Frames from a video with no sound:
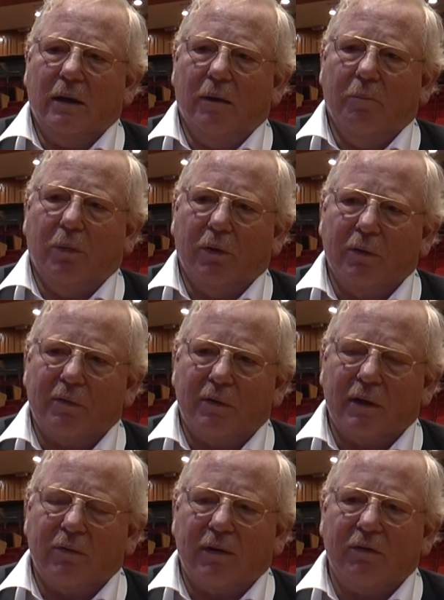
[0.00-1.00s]
both
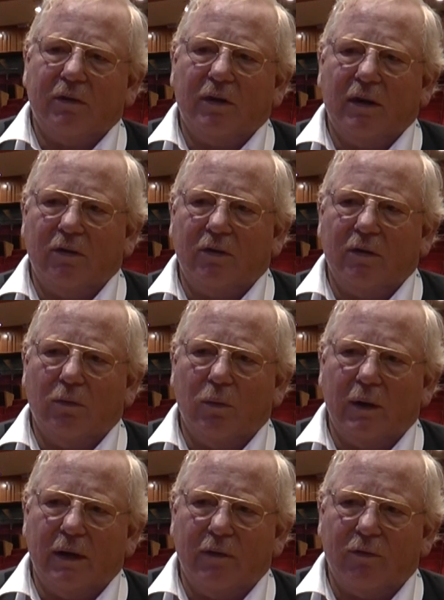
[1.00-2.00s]
the gravitational
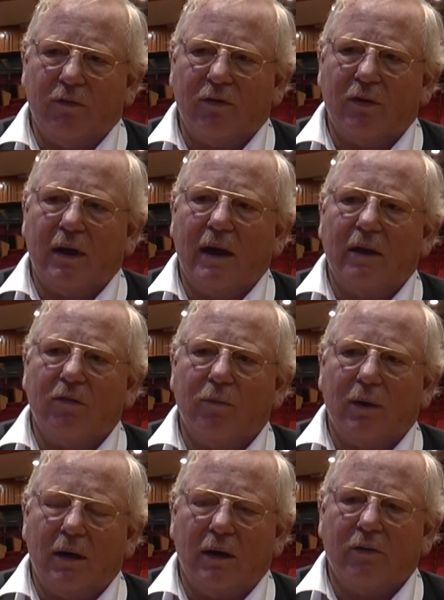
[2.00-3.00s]
waves as
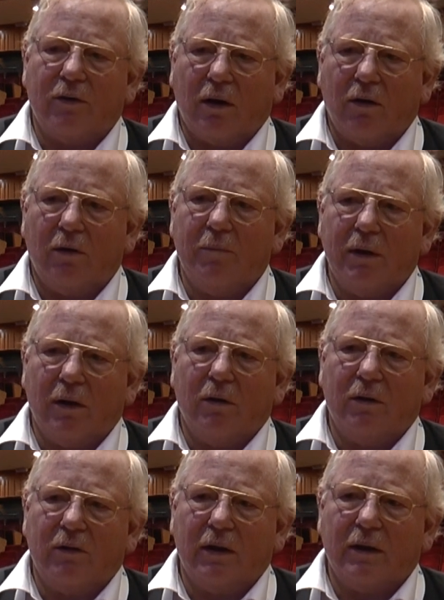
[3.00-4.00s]
well as
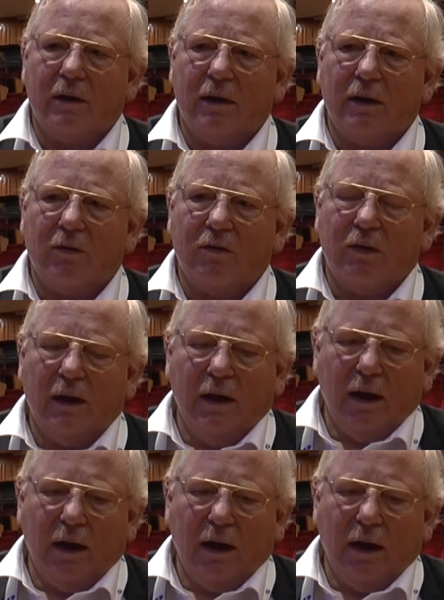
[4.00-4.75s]
our techniques